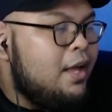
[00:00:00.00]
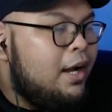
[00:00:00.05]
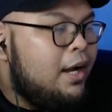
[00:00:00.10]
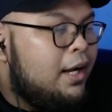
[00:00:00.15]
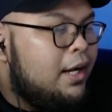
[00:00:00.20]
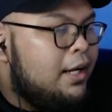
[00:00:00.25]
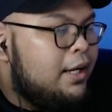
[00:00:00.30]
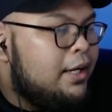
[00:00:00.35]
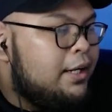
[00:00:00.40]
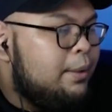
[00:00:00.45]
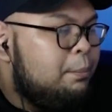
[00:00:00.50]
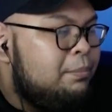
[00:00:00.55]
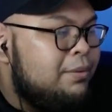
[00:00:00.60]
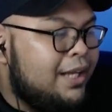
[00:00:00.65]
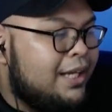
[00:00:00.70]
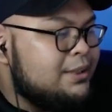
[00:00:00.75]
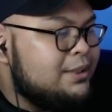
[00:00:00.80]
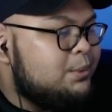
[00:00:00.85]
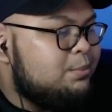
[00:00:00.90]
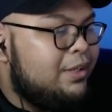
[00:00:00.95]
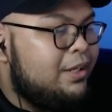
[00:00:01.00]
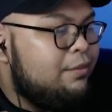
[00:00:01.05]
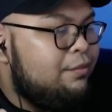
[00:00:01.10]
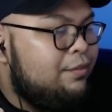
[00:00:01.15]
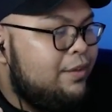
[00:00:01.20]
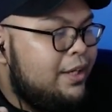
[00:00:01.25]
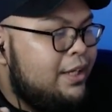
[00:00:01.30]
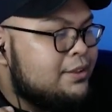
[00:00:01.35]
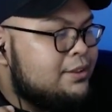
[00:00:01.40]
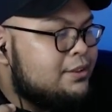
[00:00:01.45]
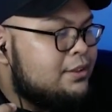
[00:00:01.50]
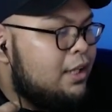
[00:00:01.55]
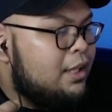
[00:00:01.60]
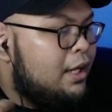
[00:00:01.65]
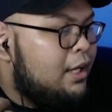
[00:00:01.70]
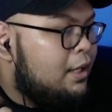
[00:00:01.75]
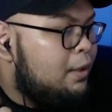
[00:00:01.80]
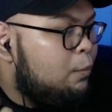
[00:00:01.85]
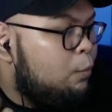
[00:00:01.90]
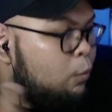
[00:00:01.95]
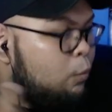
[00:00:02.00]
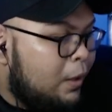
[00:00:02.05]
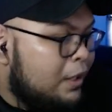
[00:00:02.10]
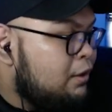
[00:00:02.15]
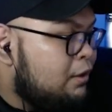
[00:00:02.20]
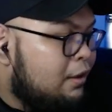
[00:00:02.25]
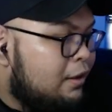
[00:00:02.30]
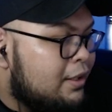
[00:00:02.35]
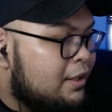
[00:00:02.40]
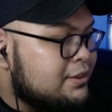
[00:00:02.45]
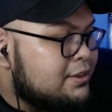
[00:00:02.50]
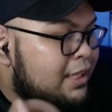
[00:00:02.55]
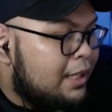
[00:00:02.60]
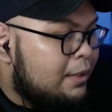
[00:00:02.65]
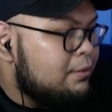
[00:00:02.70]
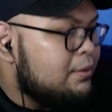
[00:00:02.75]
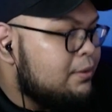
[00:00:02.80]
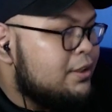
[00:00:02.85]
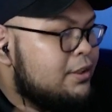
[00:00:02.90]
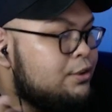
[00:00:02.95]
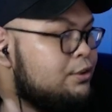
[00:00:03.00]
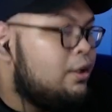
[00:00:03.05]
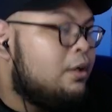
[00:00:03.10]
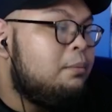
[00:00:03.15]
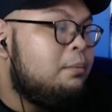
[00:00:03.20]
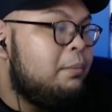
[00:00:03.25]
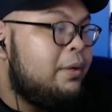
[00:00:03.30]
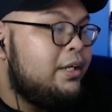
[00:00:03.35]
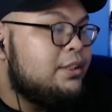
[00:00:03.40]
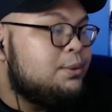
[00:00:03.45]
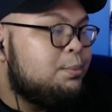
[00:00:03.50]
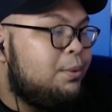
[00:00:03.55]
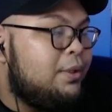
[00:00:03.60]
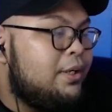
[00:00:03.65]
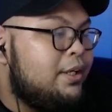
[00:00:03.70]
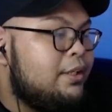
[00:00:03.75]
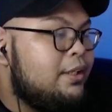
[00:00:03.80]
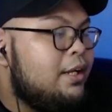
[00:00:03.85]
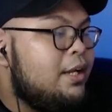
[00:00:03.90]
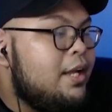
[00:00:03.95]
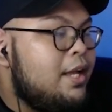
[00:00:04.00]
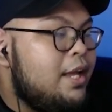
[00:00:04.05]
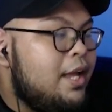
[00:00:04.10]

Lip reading: Blast Breath is 1 cost counter, Dawn -1,